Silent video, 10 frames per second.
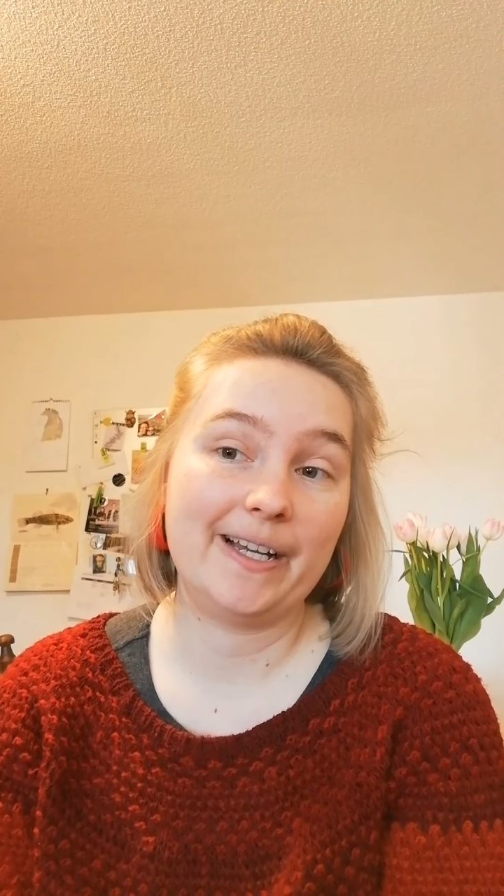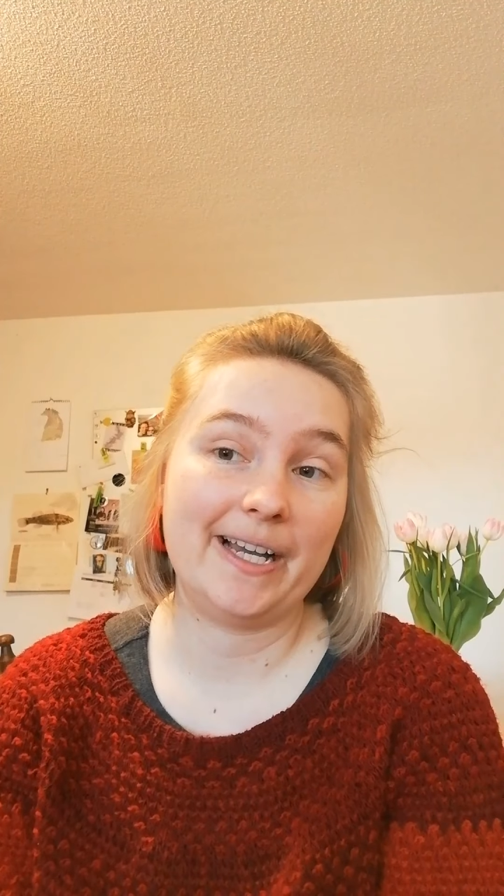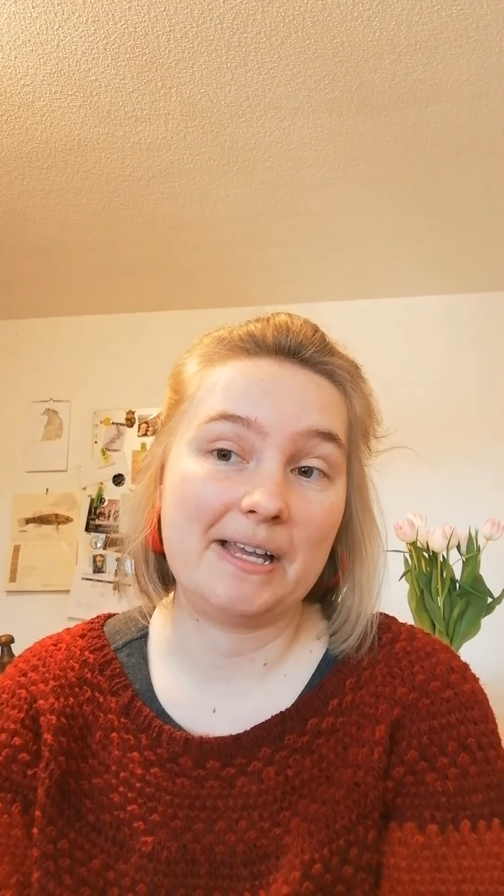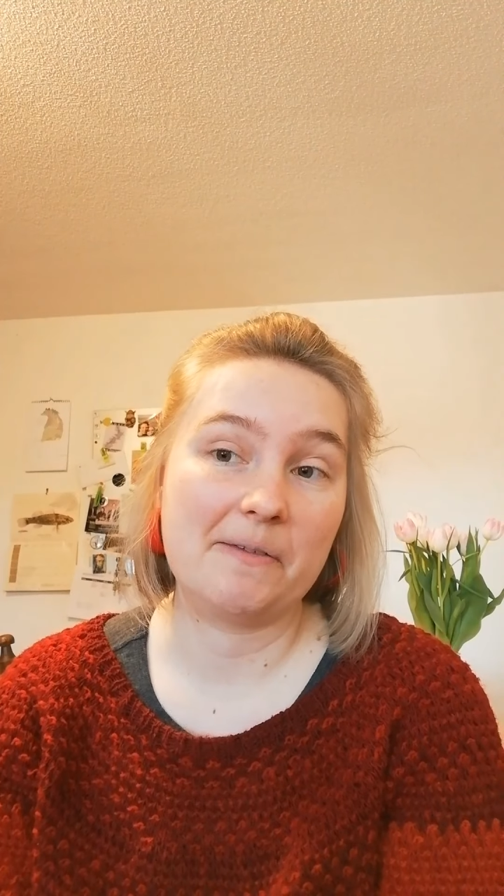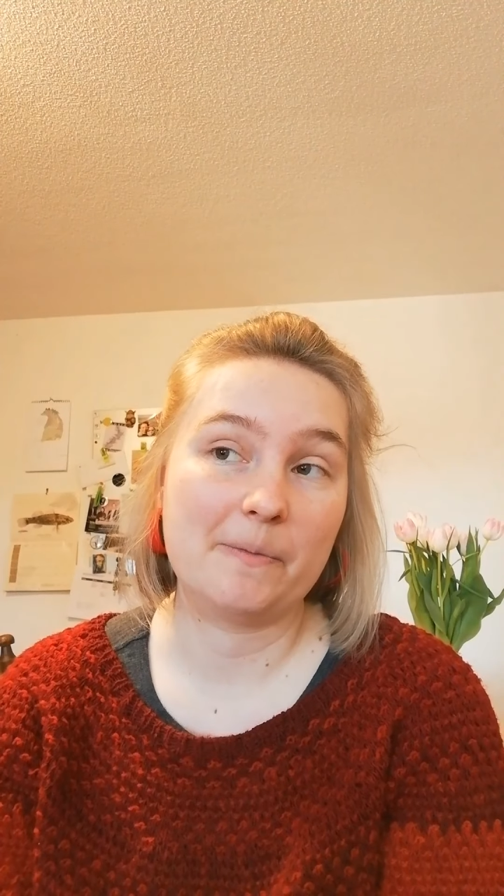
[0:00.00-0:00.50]
I
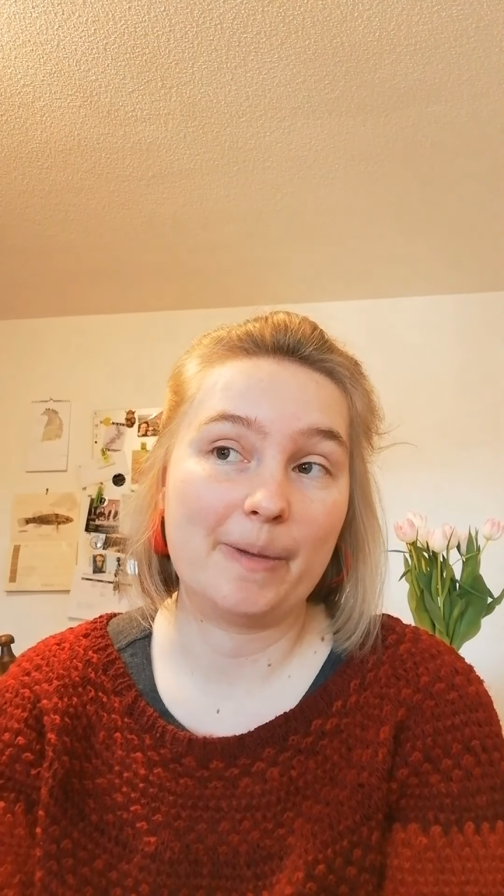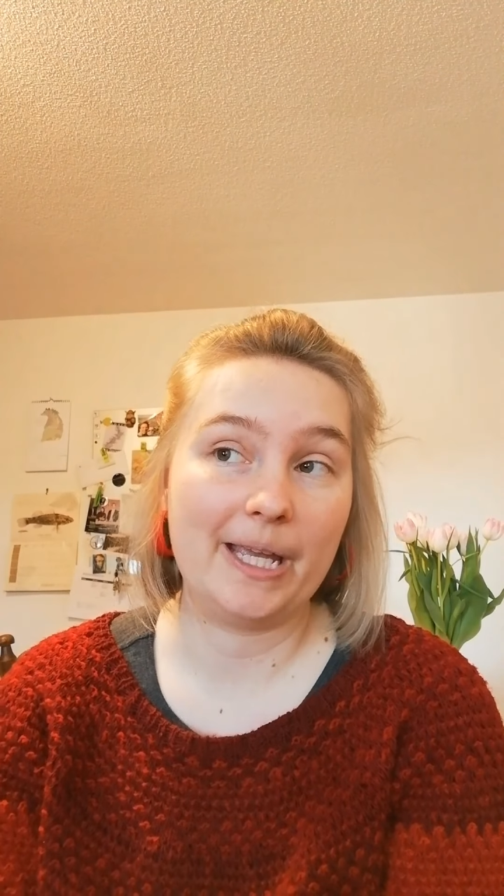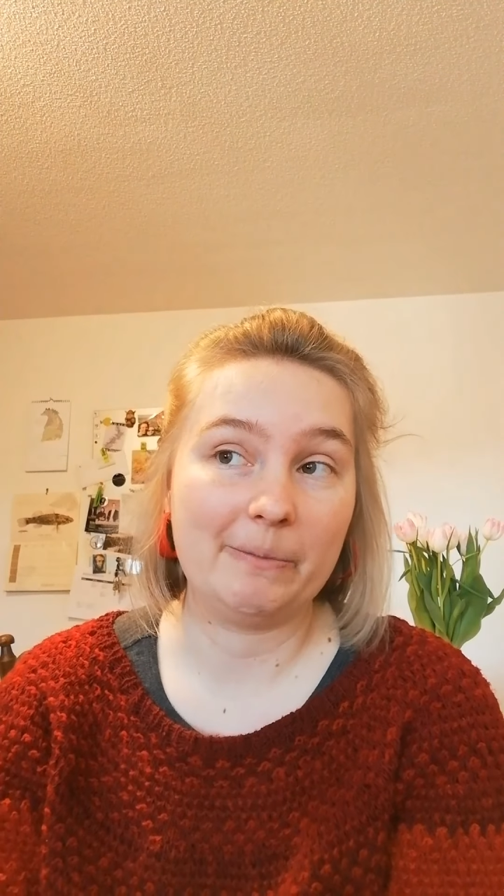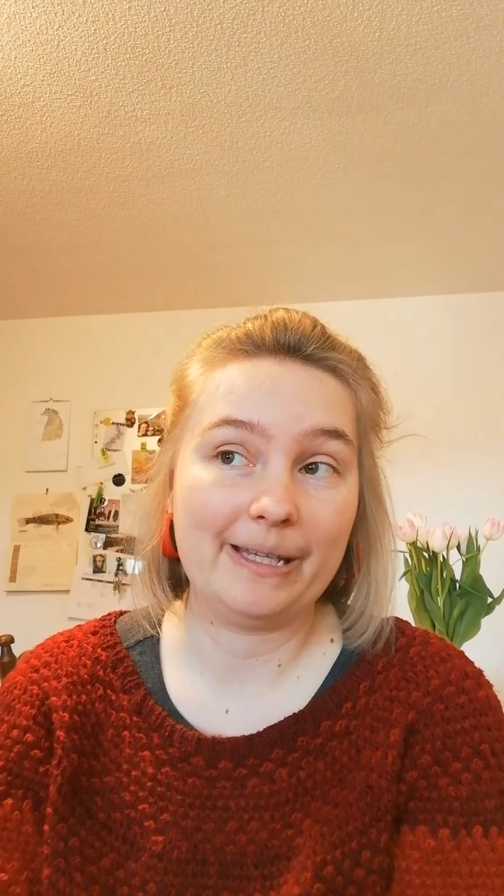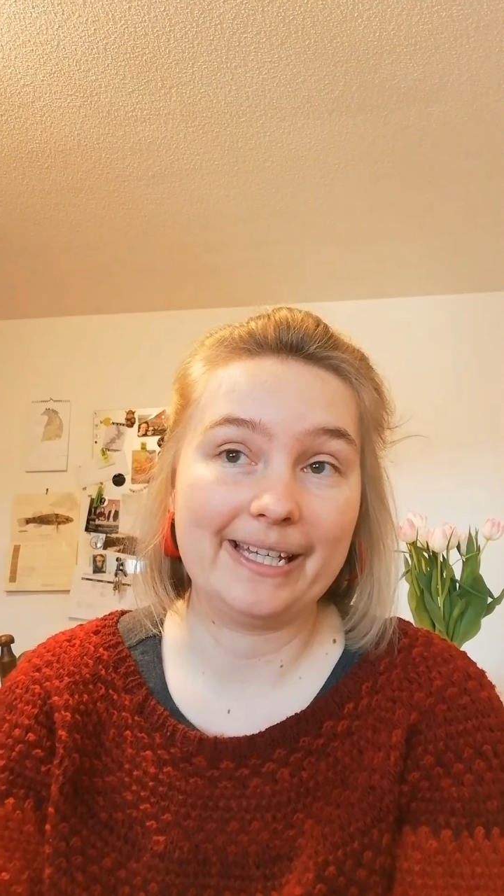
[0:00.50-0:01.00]
have a
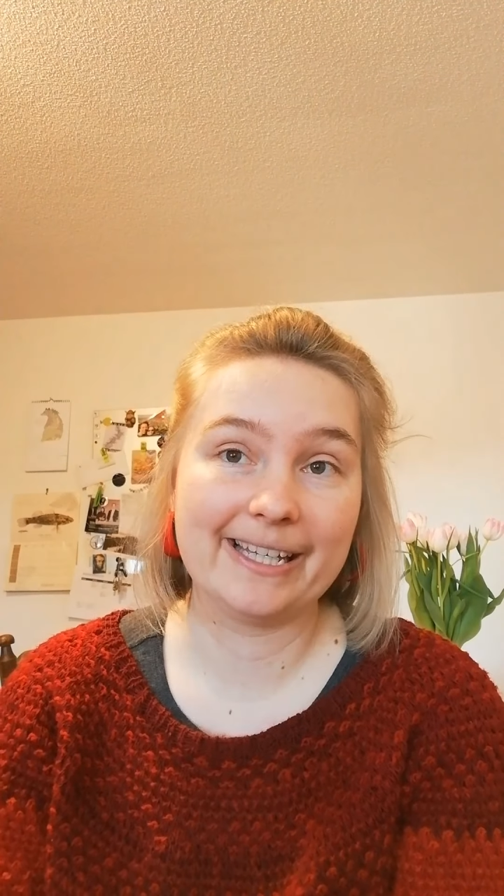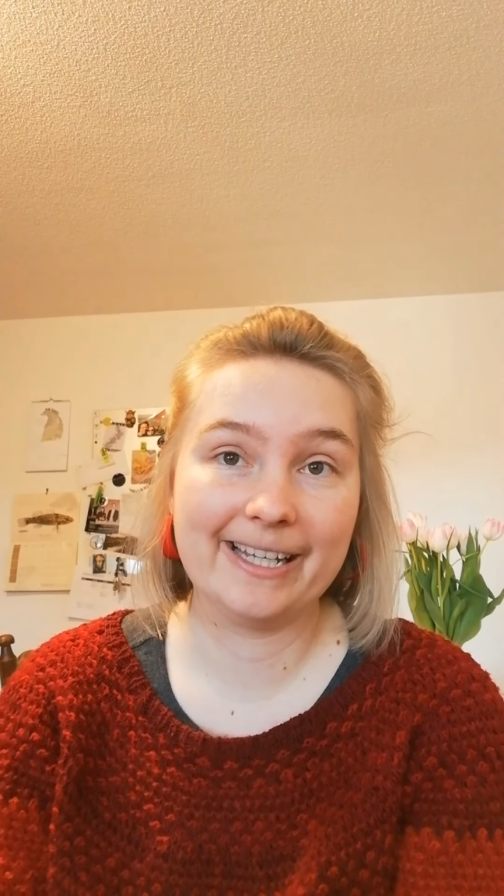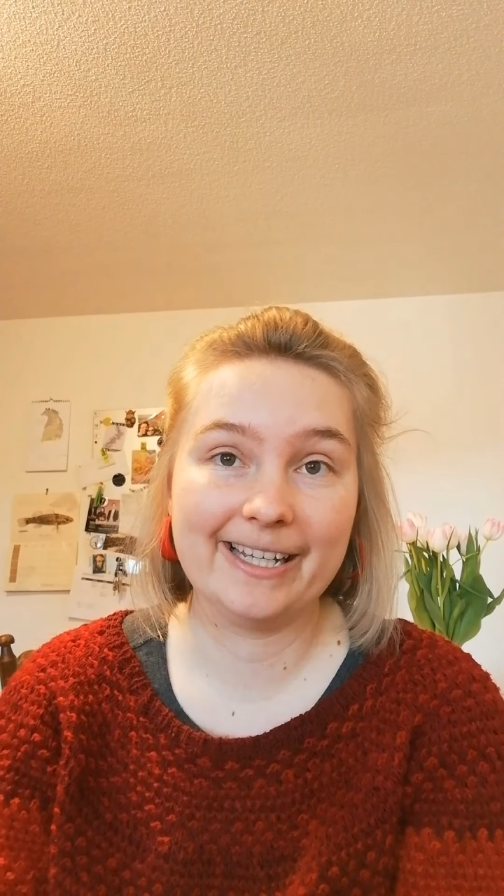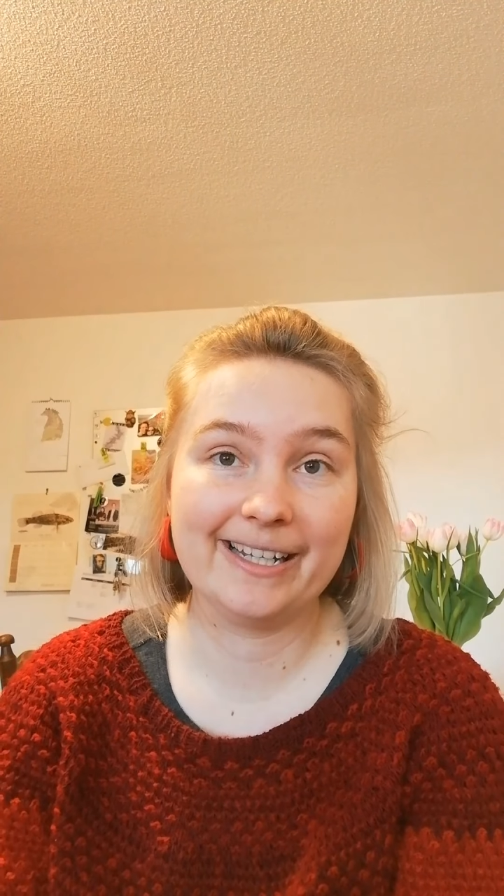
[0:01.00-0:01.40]
baby